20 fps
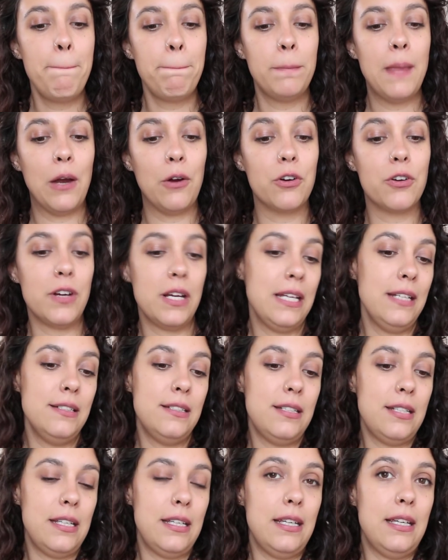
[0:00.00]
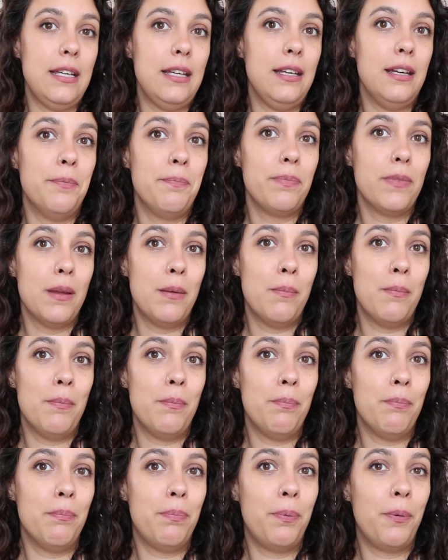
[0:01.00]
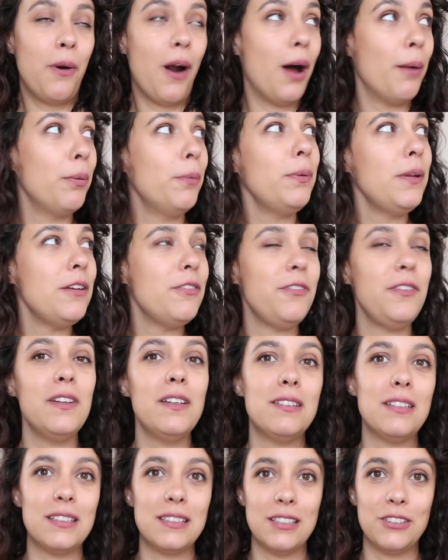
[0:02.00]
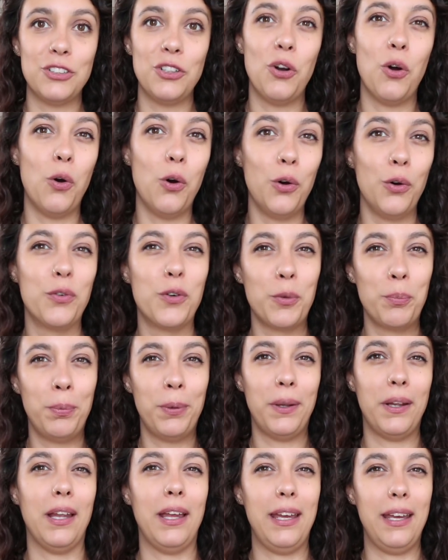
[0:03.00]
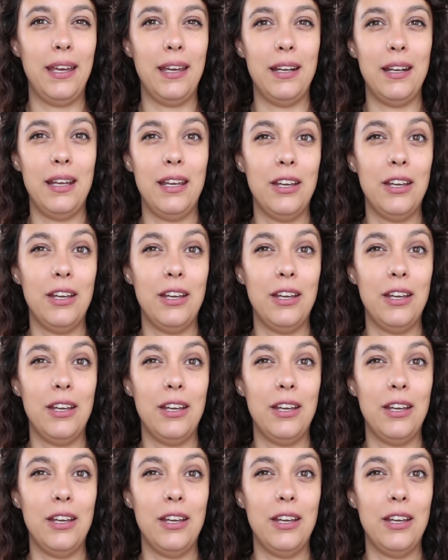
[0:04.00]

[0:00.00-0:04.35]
Now, green tea probably feels like such an overplayed